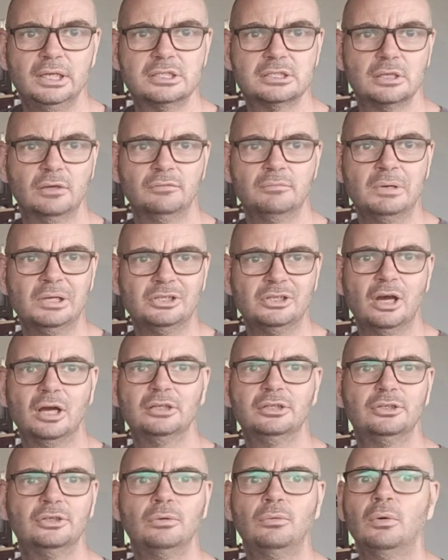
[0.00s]
so my
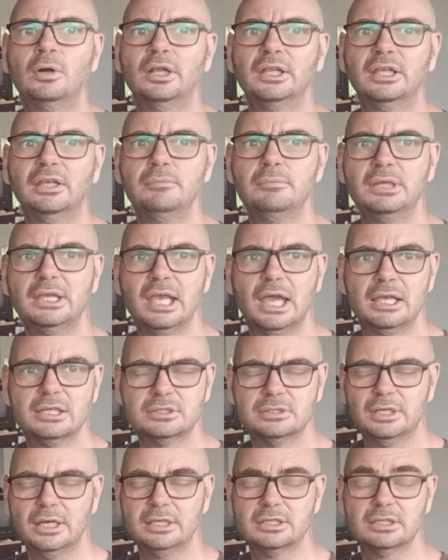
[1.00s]
doctor don't want to give me
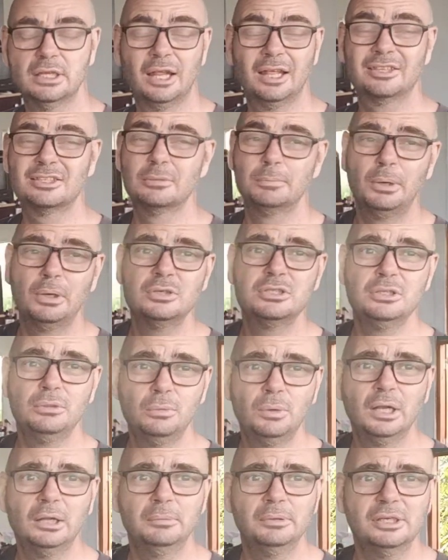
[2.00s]
Casodex, and I suppose he
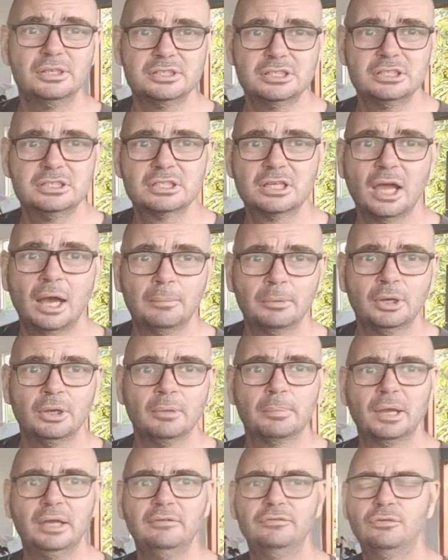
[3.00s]
will, because I'm going to
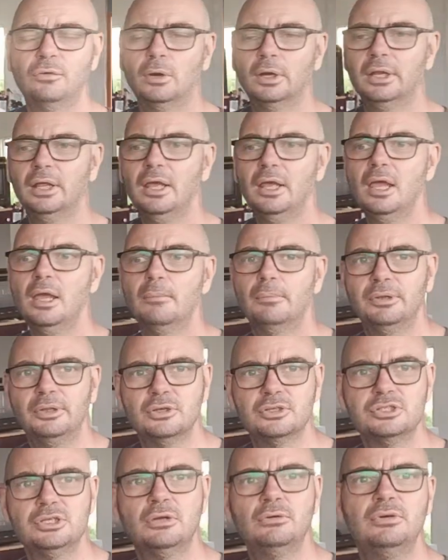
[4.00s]
pay for it. But
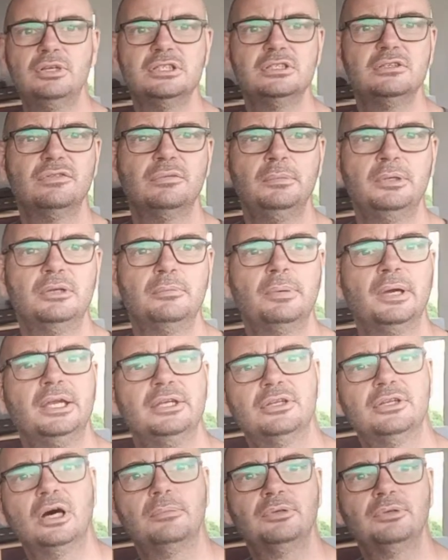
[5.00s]
there's no reason for me to pay
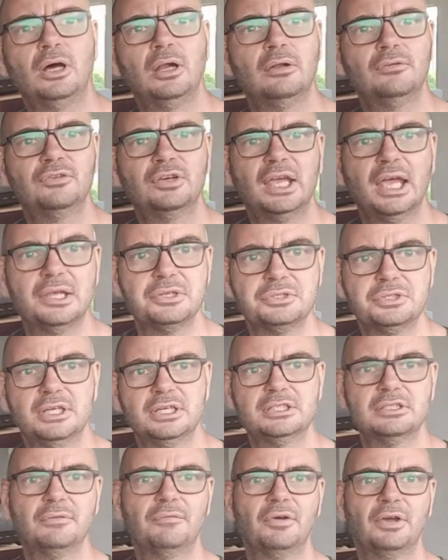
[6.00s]
top dollar for
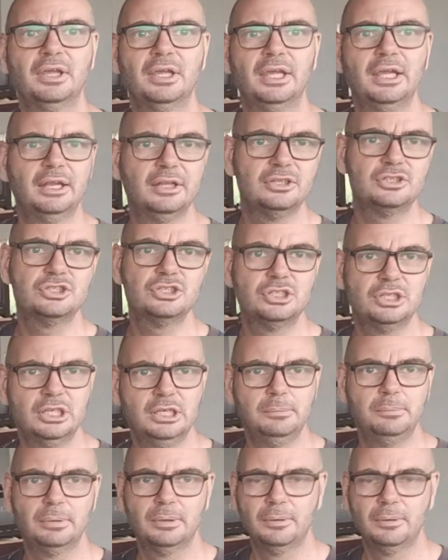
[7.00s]
Casodex if I can get it cheap.